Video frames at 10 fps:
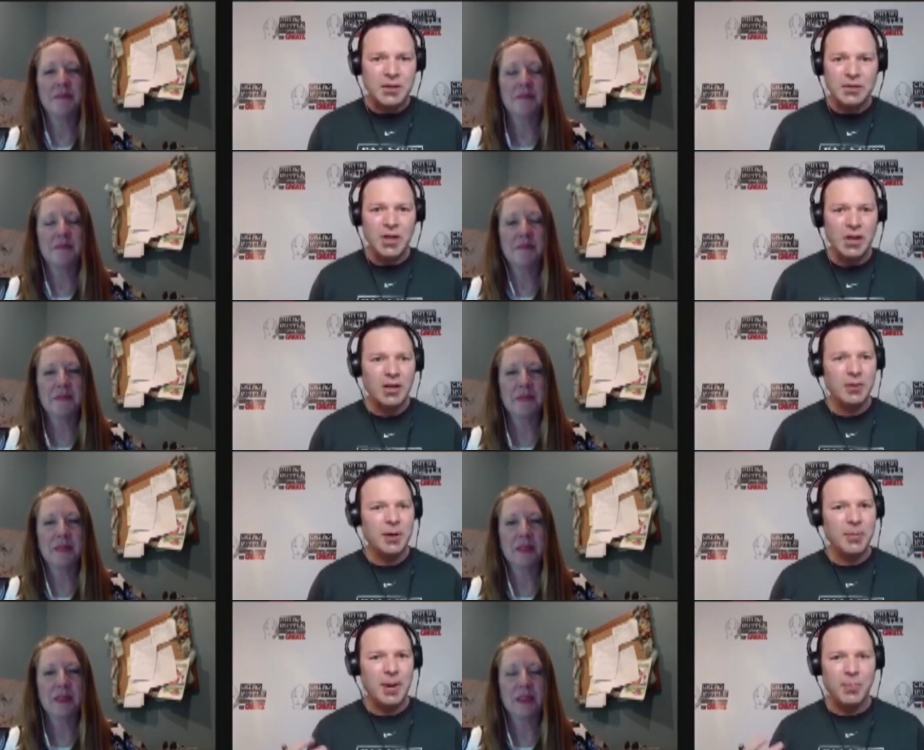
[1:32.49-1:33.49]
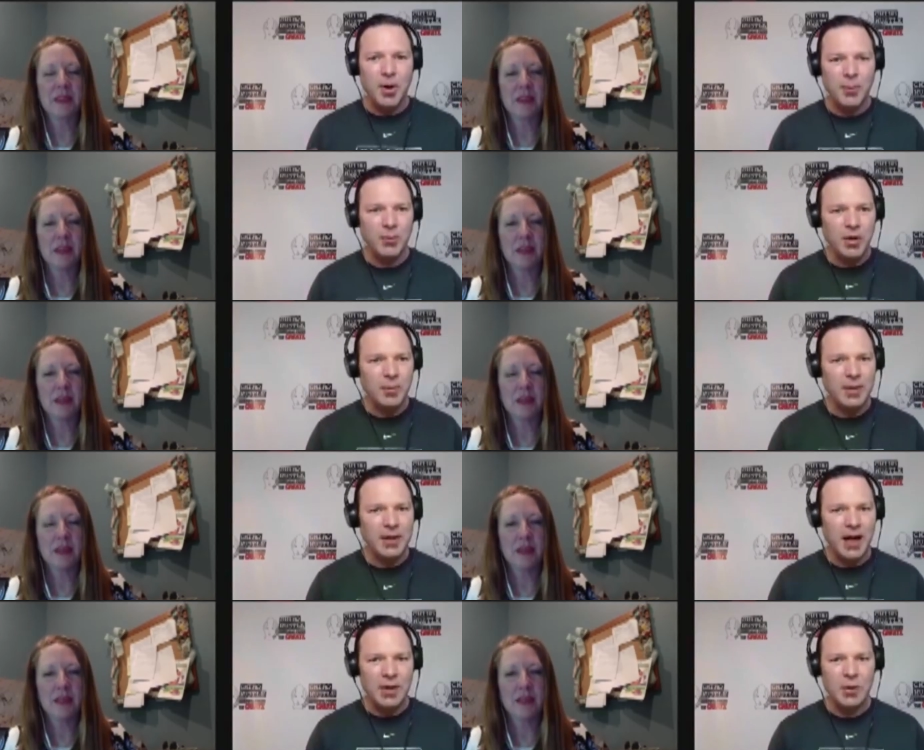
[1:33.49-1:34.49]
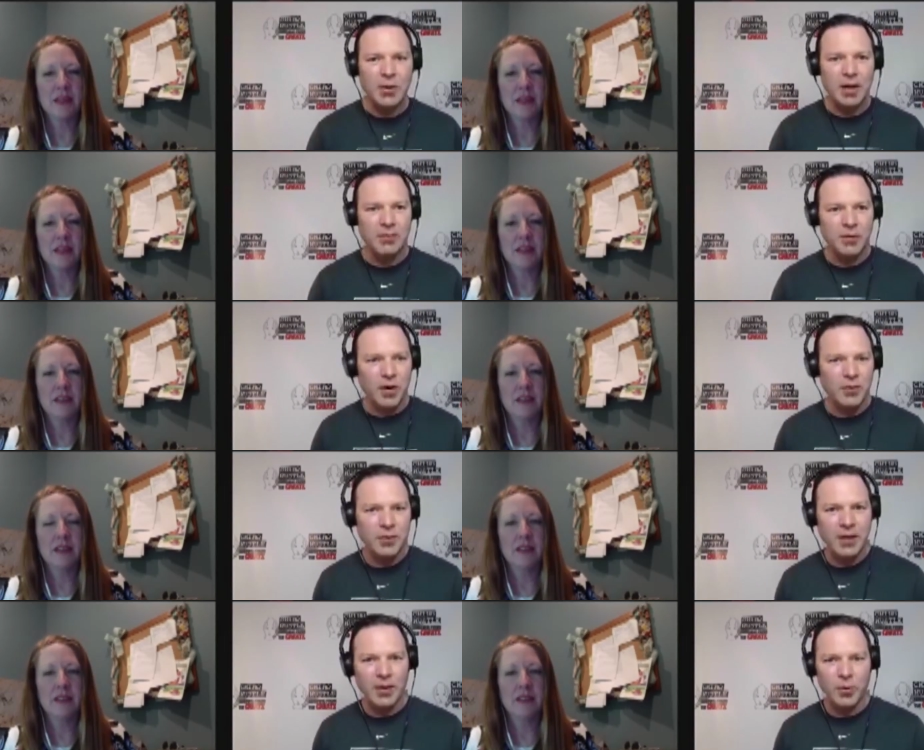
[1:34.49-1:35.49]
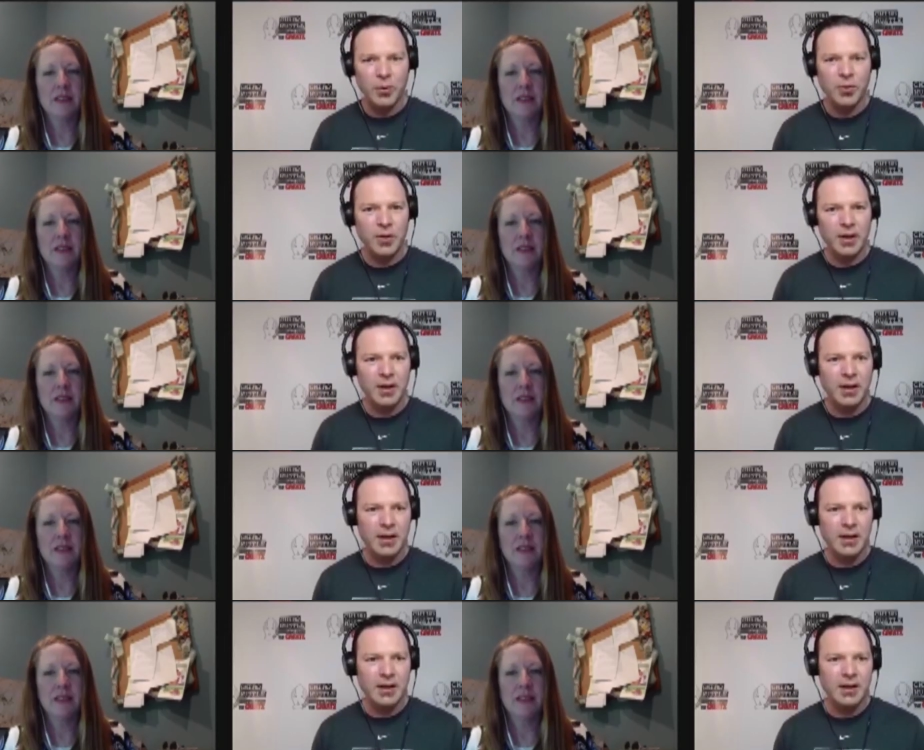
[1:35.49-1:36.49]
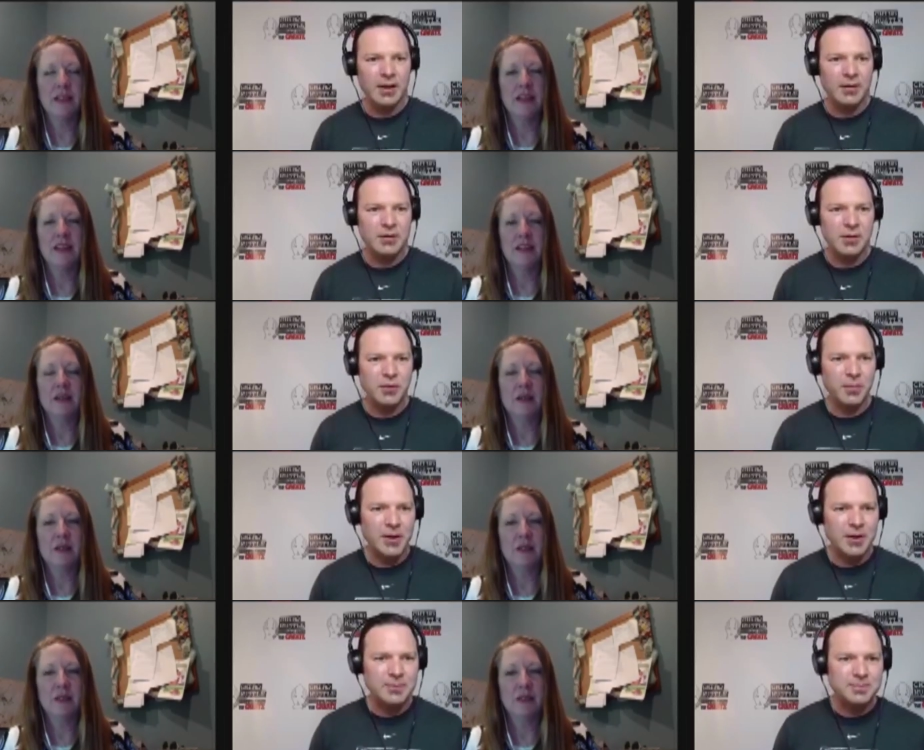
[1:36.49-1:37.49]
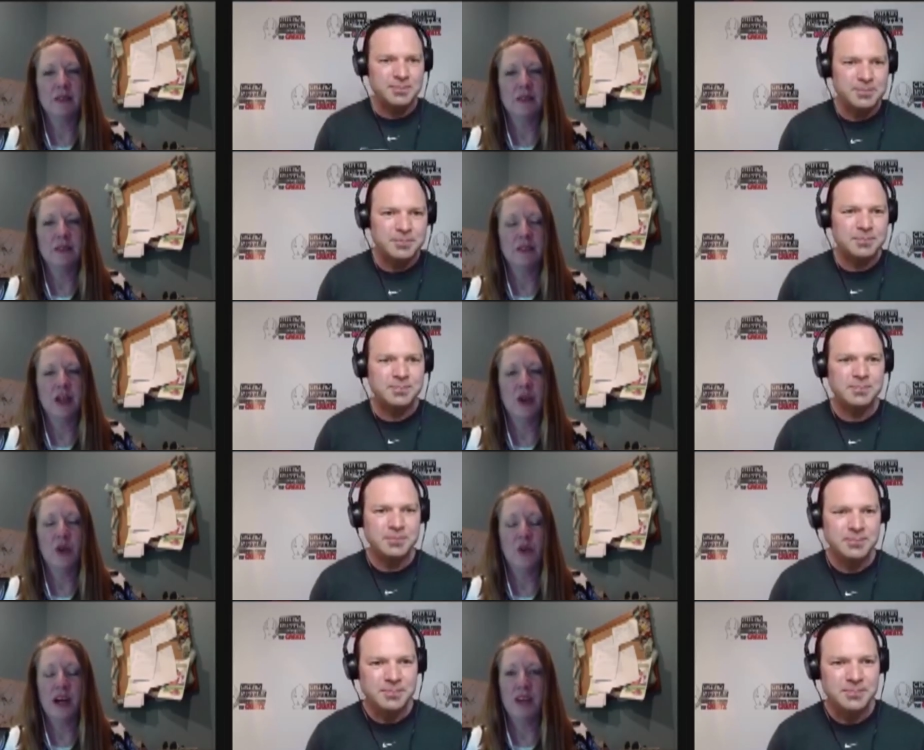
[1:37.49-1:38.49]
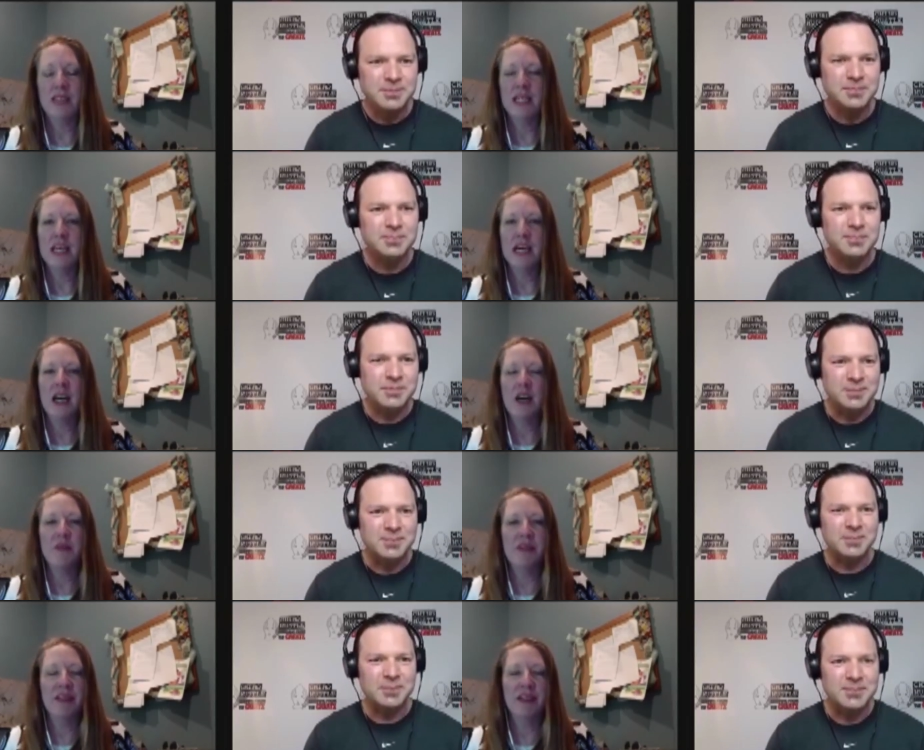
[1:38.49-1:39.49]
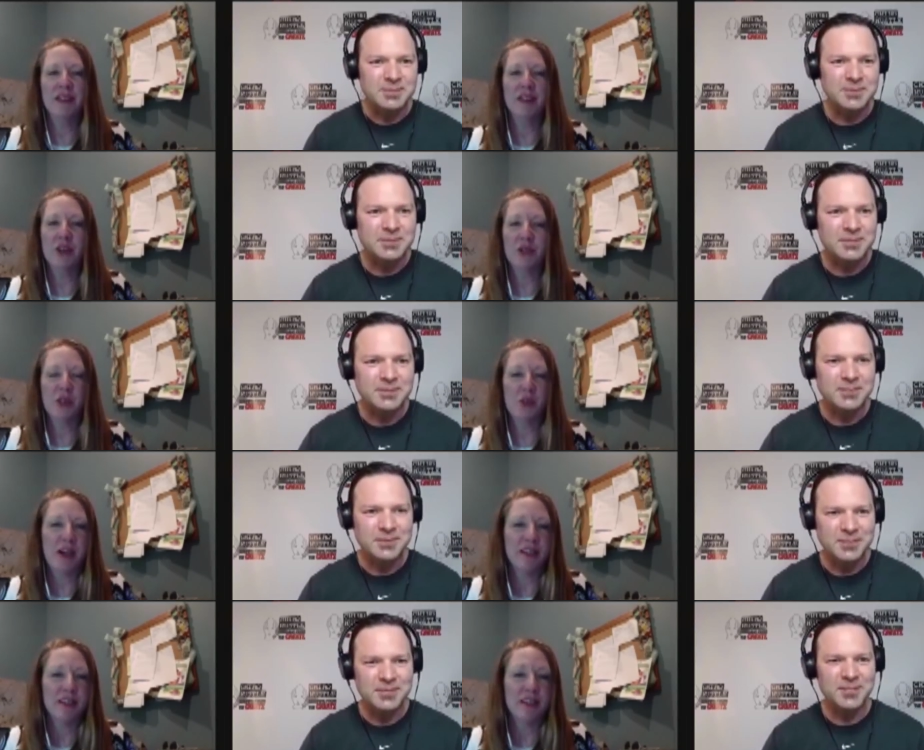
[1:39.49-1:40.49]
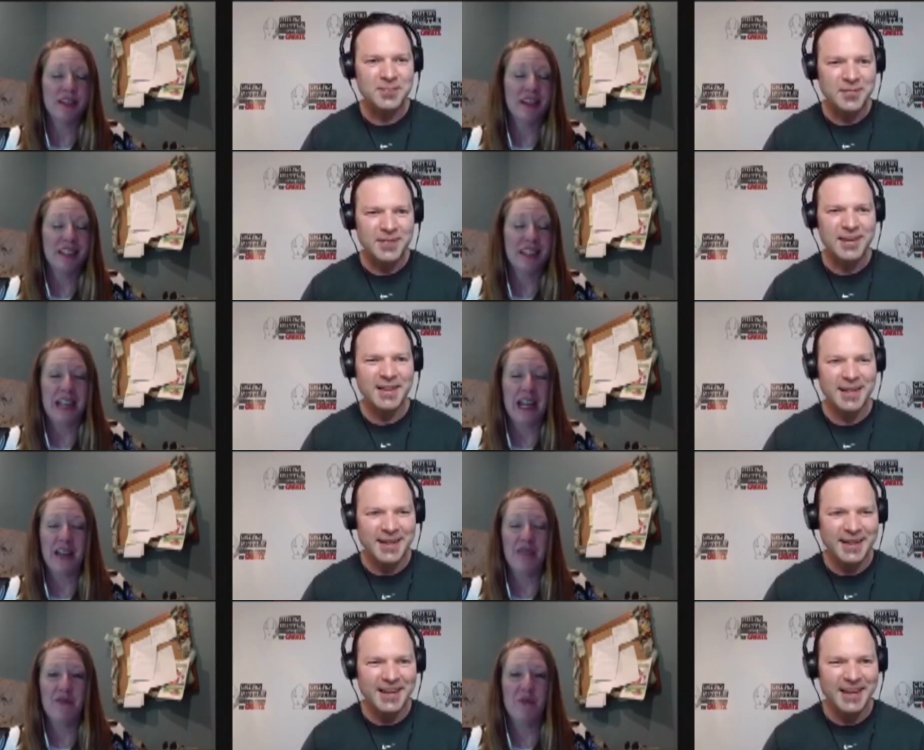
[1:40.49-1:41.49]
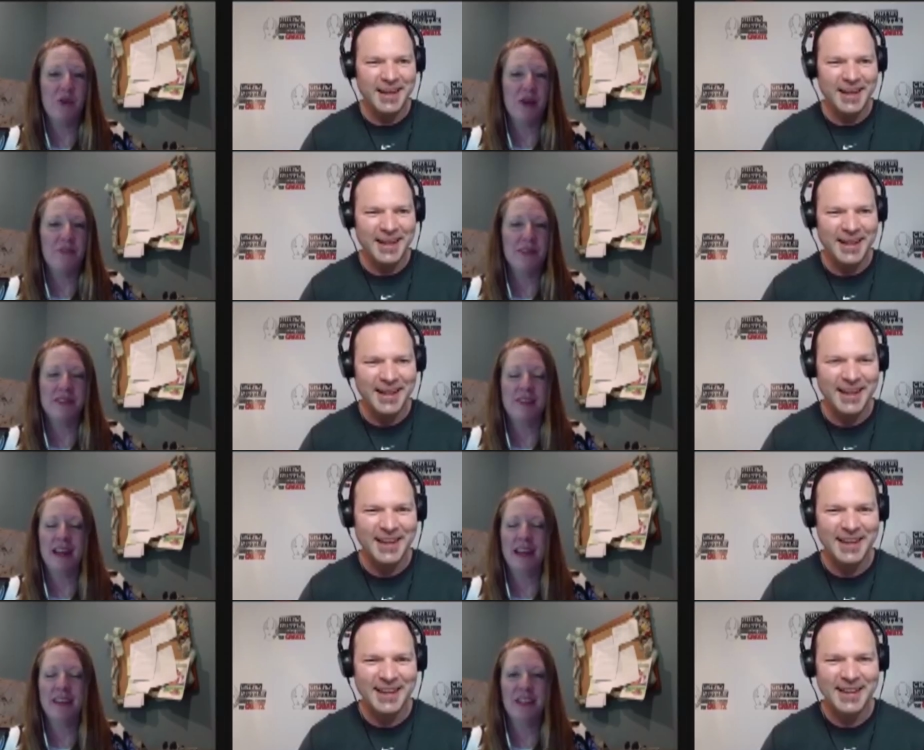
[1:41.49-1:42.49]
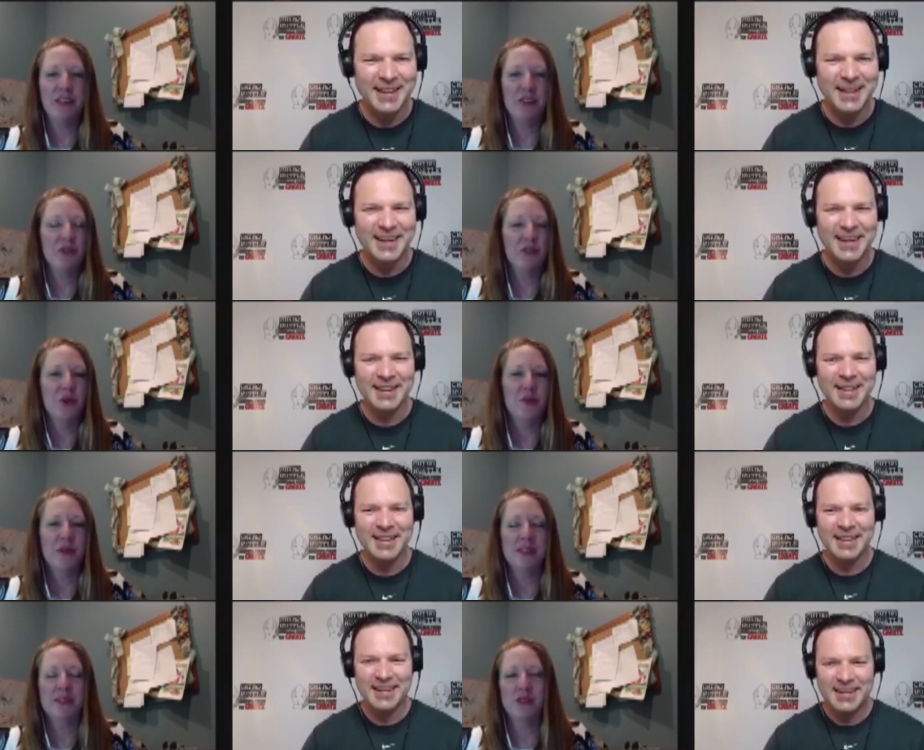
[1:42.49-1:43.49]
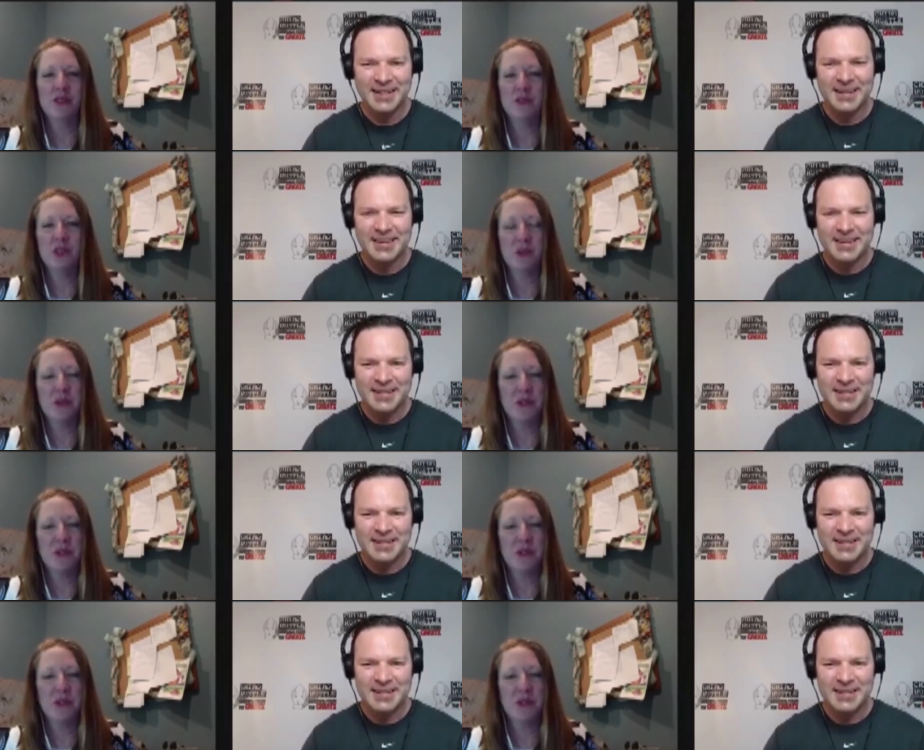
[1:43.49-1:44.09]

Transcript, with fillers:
Speaker 1: let's just talk a little bit about Palmer Rugby and how you got involved with that whole thing, and start from there.
Speaker 2: Oh wow, um, that goes clear back to like 1984. I was 18 years old. My sister was